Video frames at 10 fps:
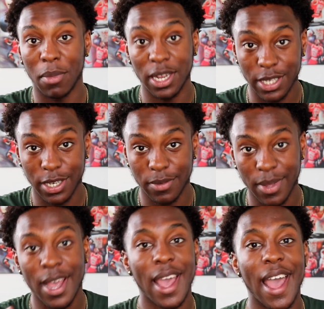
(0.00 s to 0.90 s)
button.
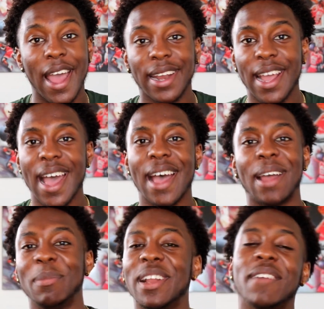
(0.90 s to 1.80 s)
And yeah,
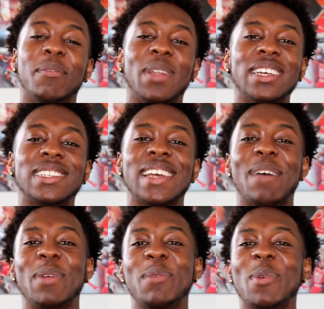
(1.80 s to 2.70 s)
I mean, have a blessed day.
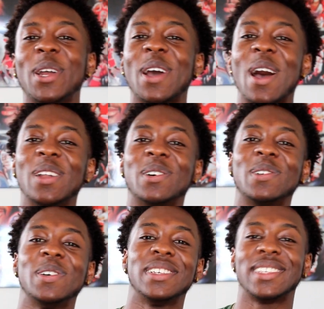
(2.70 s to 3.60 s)
I've been your boy
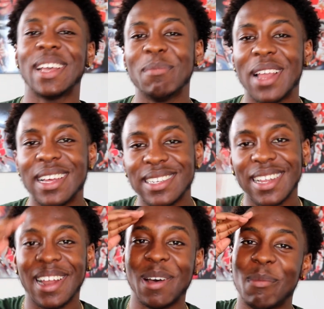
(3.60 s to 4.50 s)
Condeau. Stay
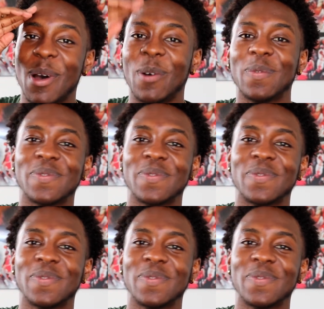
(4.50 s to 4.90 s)
blessed, and I'm out.